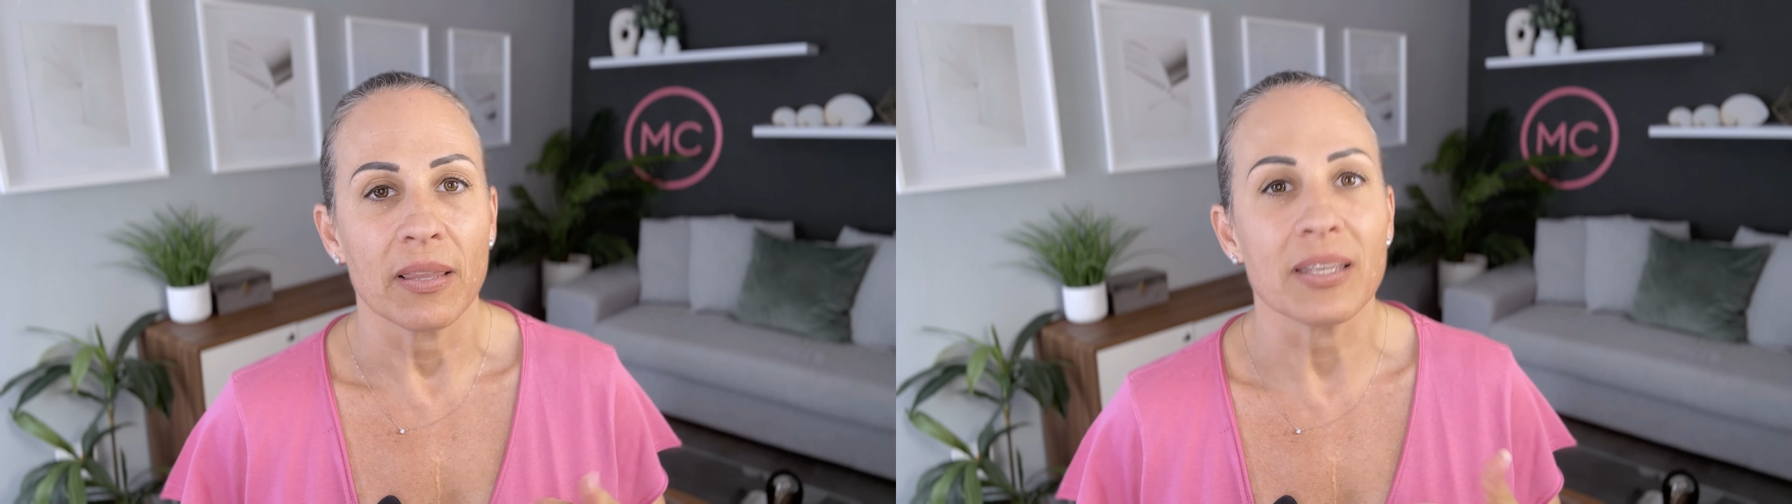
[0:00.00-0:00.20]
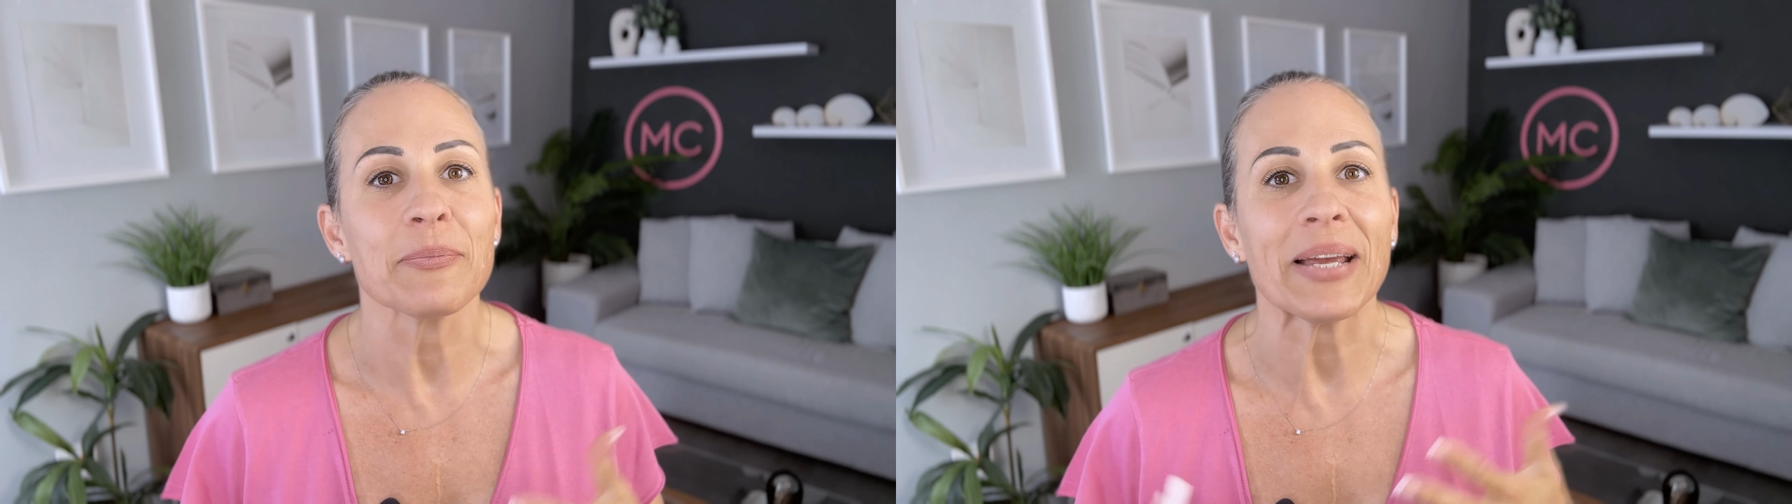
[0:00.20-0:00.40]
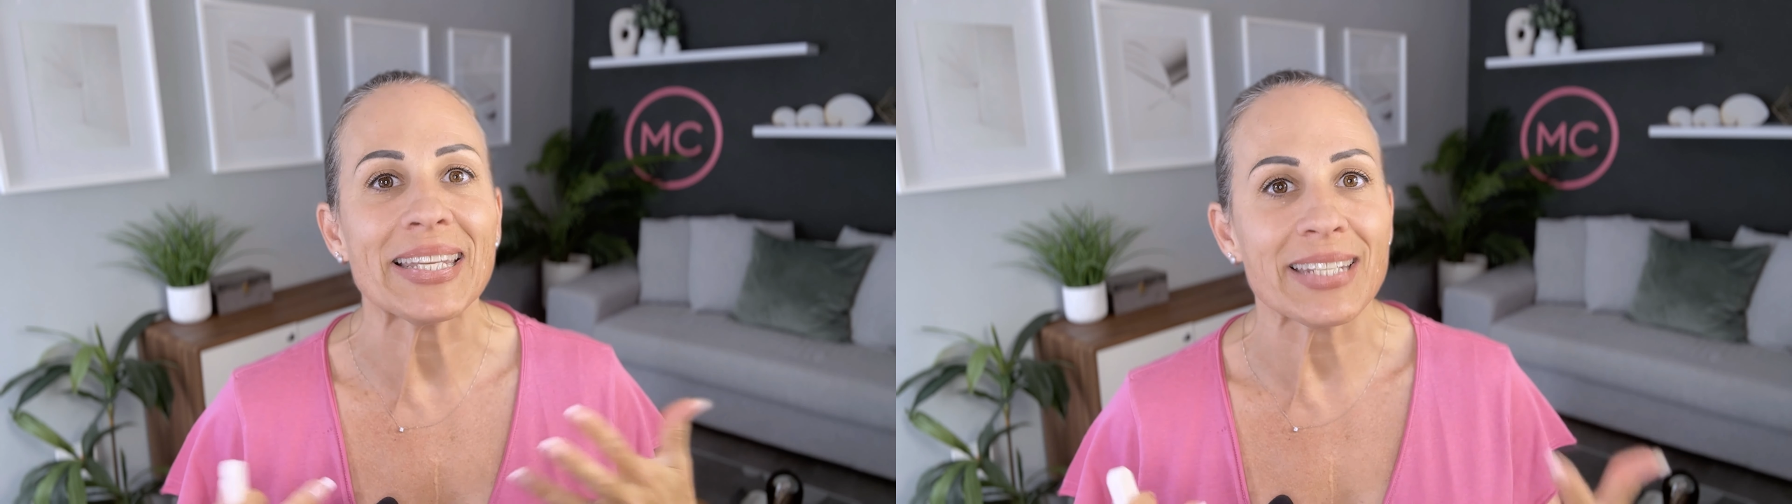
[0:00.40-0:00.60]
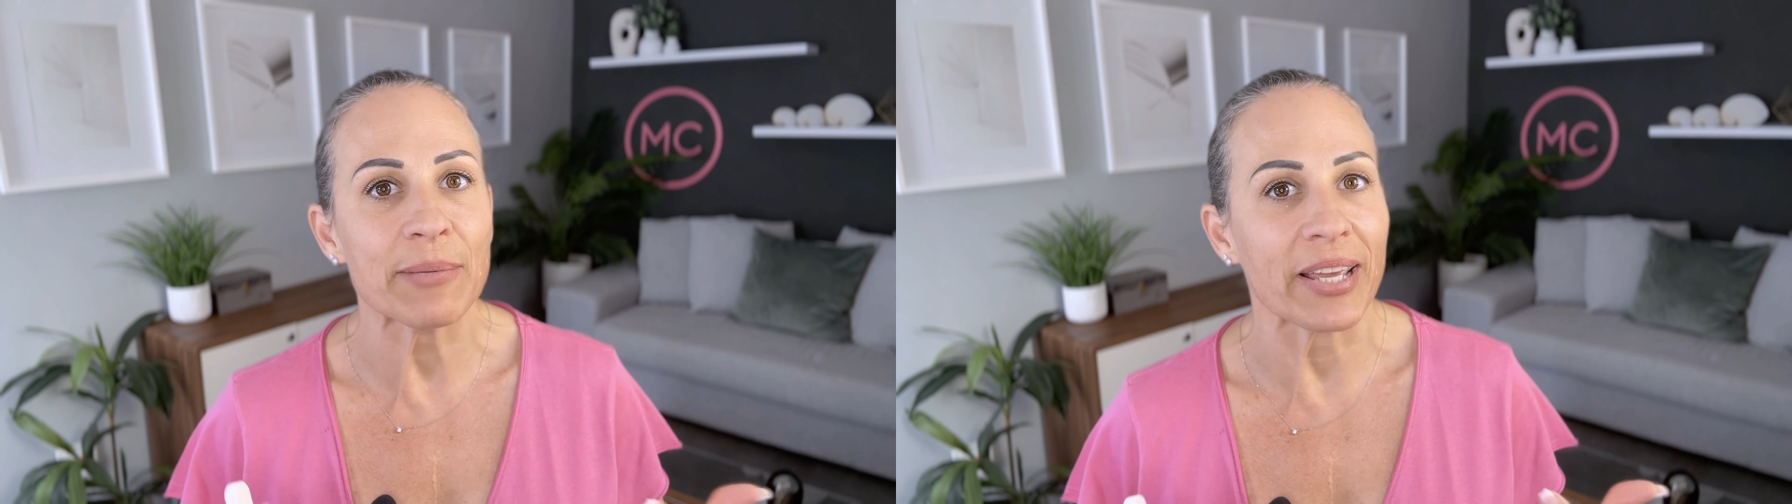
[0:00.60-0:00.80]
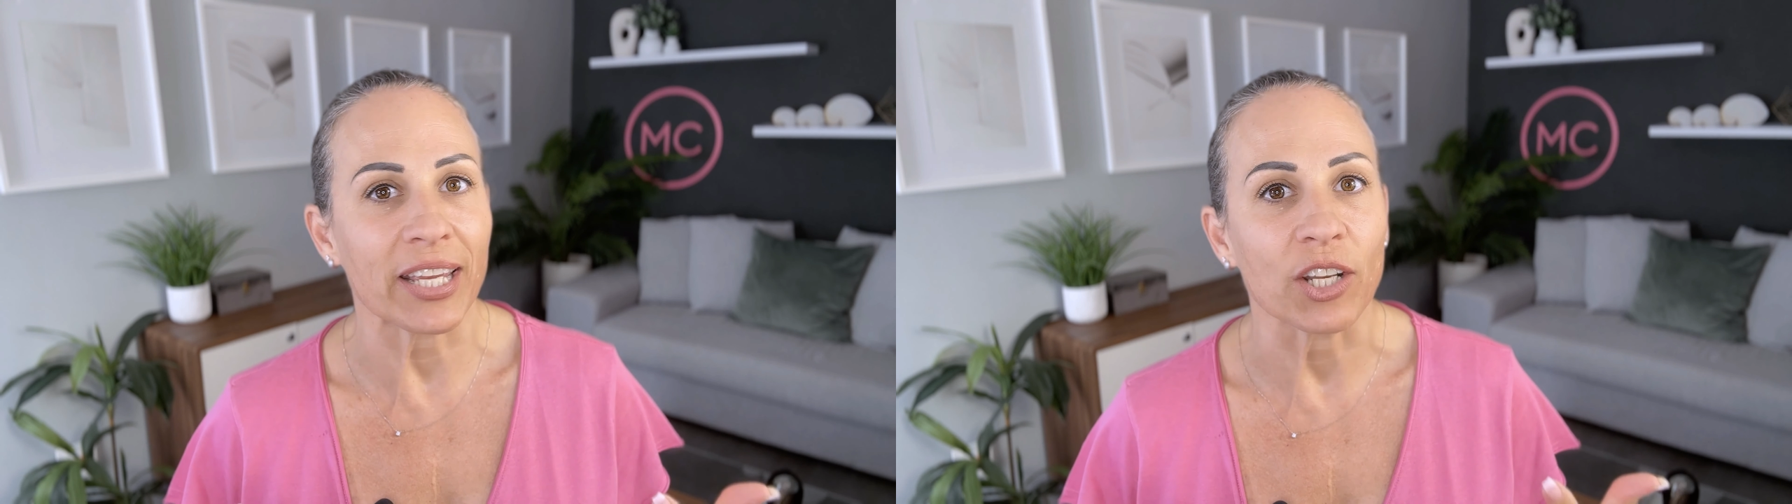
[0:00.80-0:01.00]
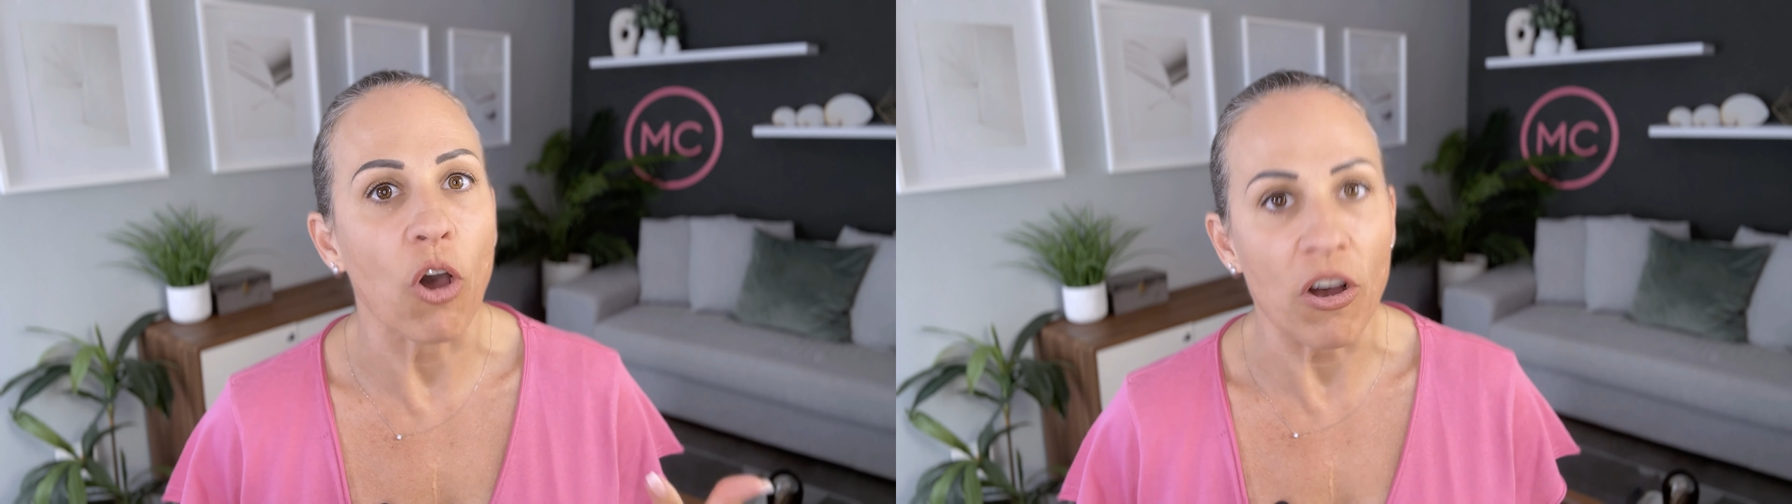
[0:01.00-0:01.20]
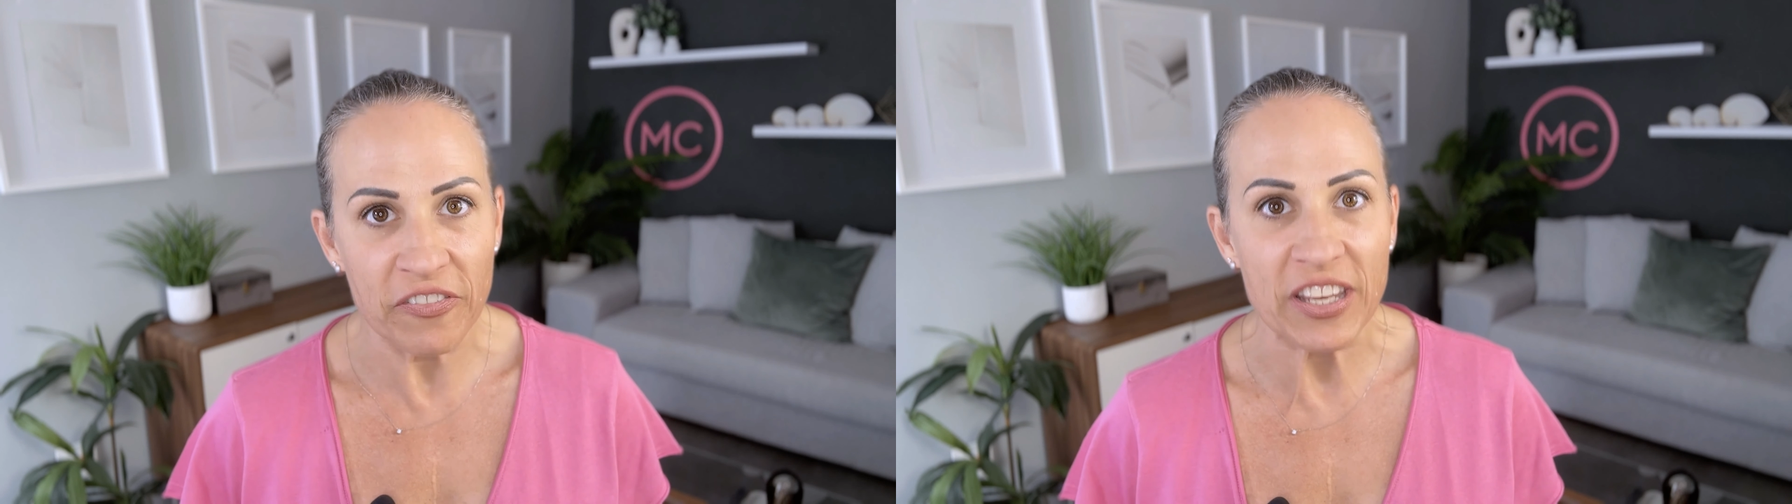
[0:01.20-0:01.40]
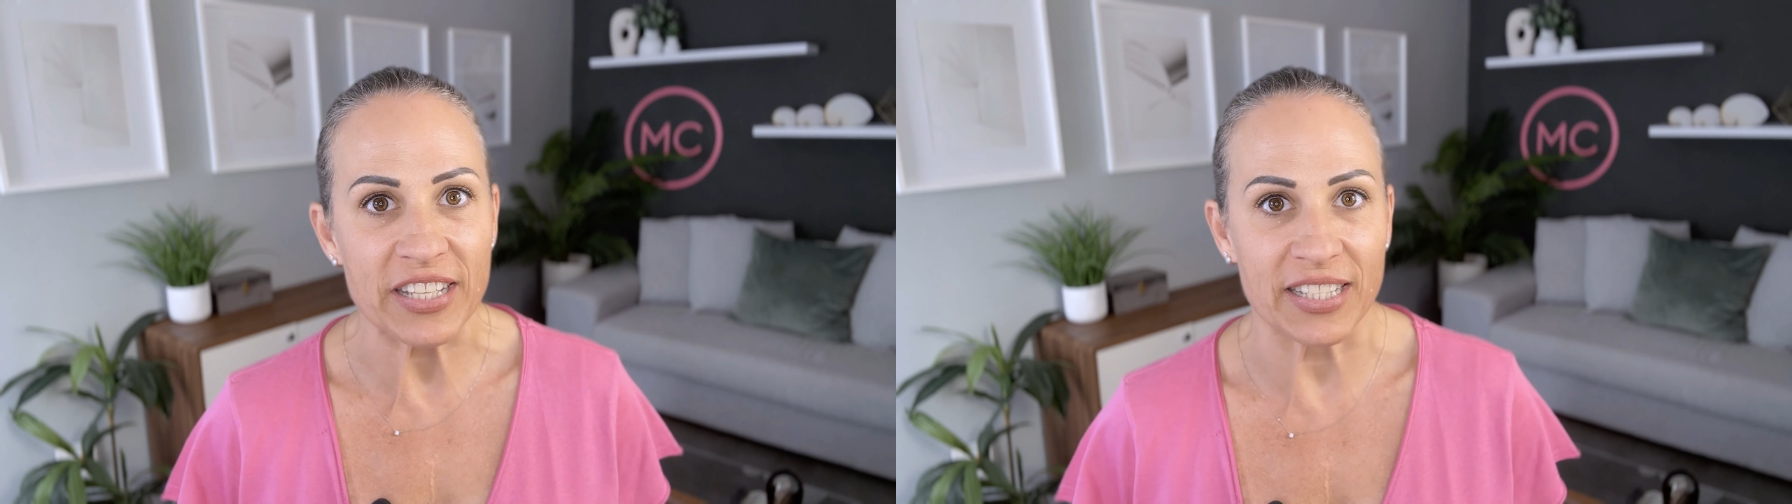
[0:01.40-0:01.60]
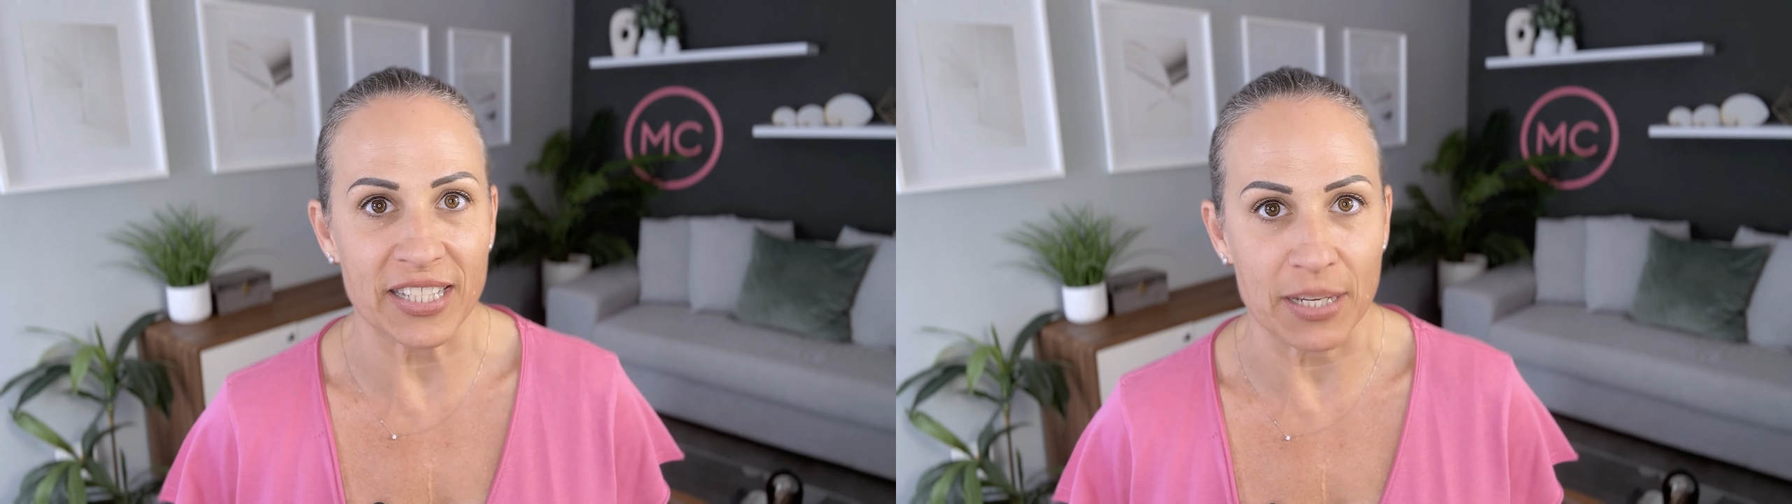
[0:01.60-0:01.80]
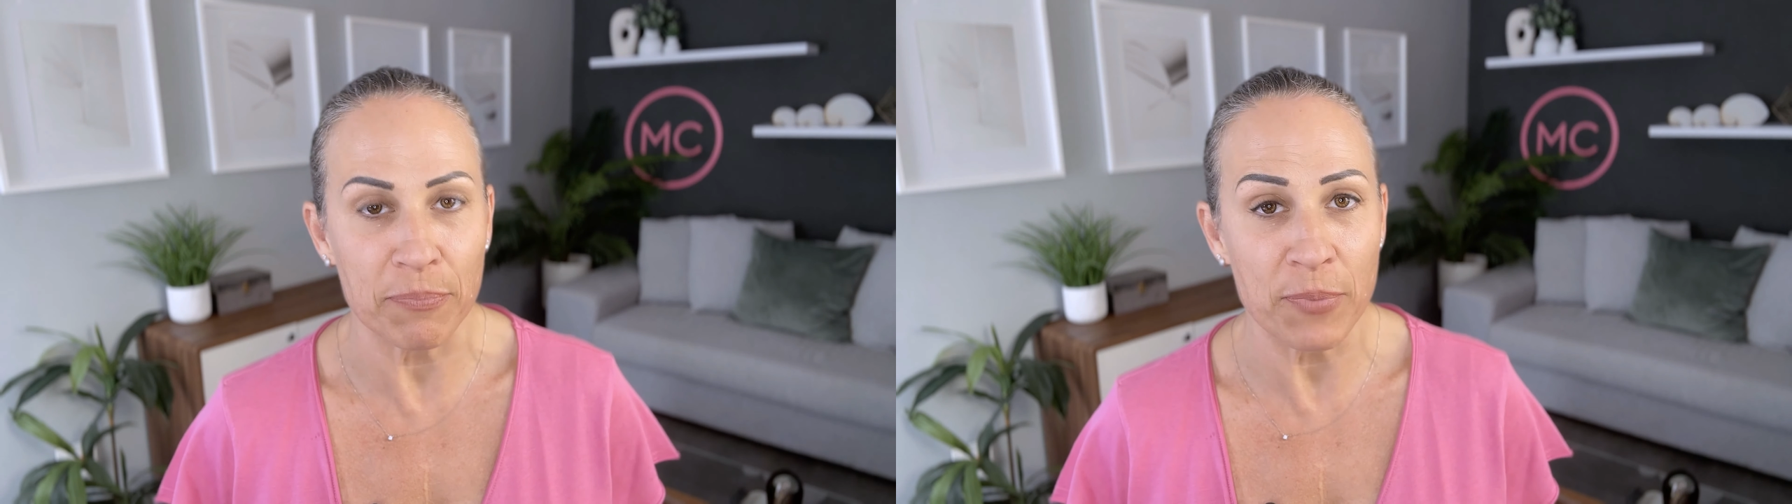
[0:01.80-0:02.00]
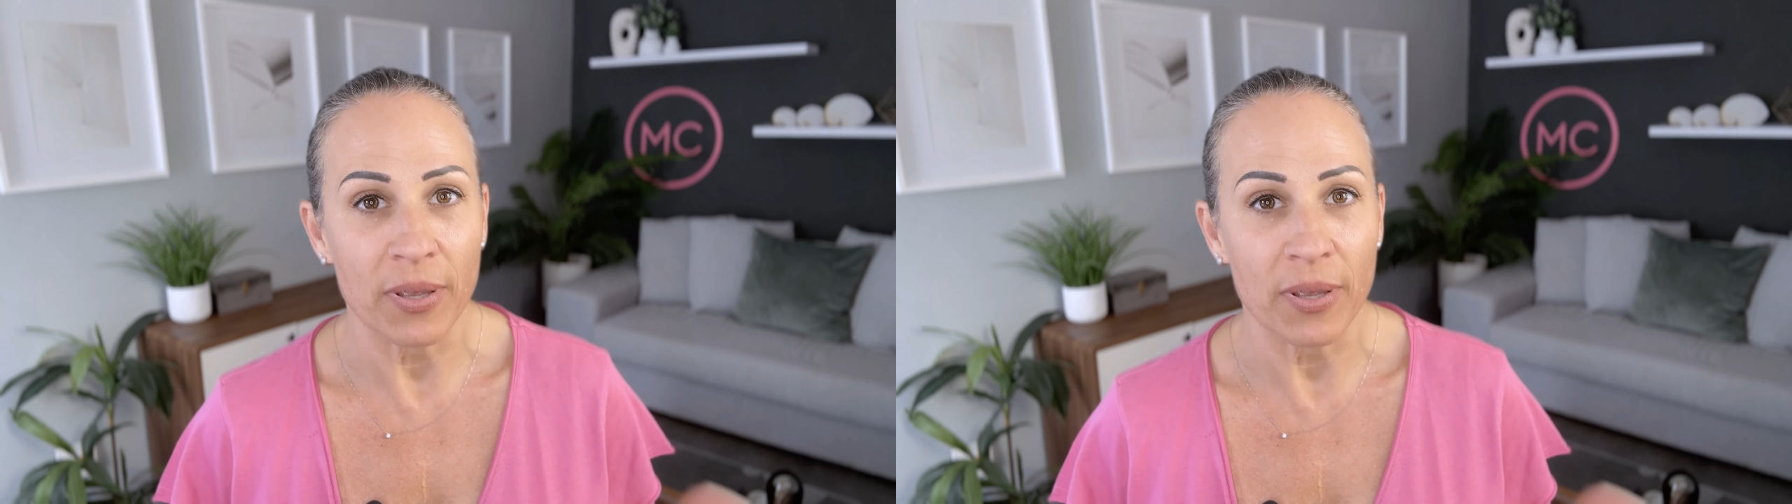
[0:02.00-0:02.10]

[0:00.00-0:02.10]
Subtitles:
This might seem like an obvious tip,